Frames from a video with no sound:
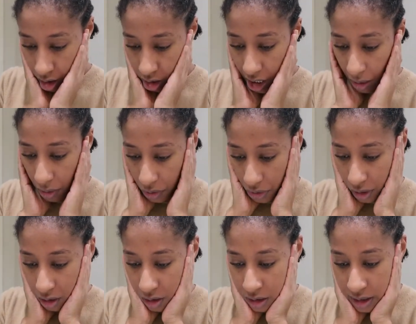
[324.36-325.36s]
Now on the
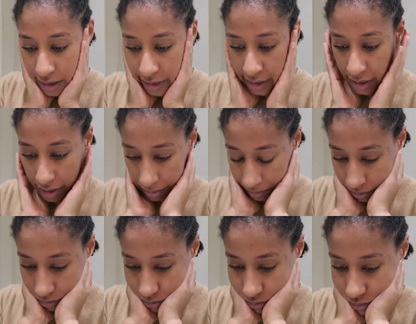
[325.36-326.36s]
content,
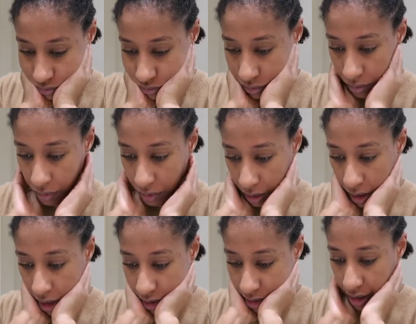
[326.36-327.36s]

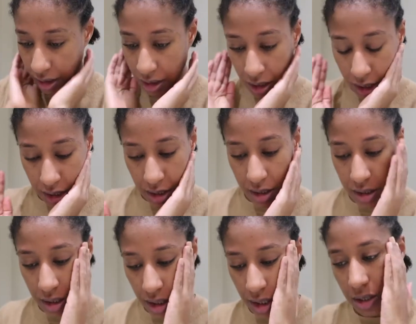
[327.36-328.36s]
I think
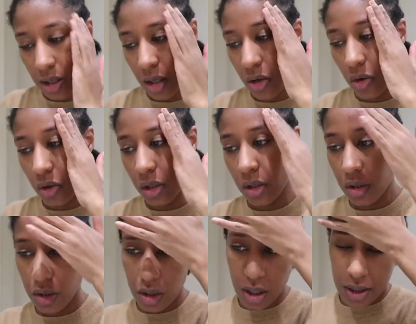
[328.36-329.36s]
it's a
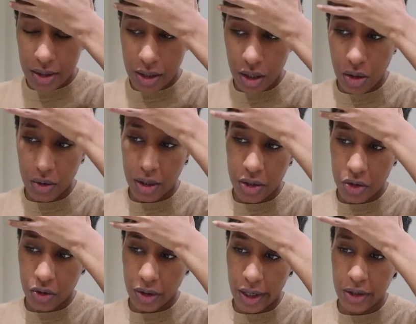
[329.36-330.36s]
good
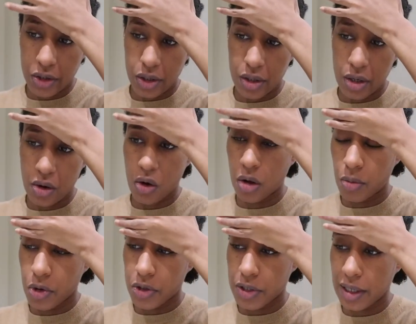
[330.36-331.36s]
introduction,
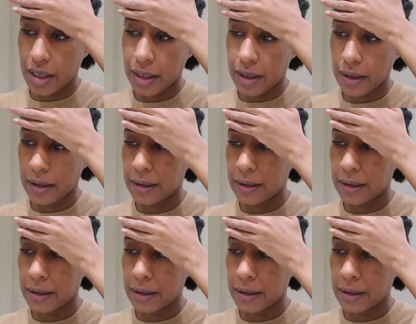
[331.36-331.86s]
almost like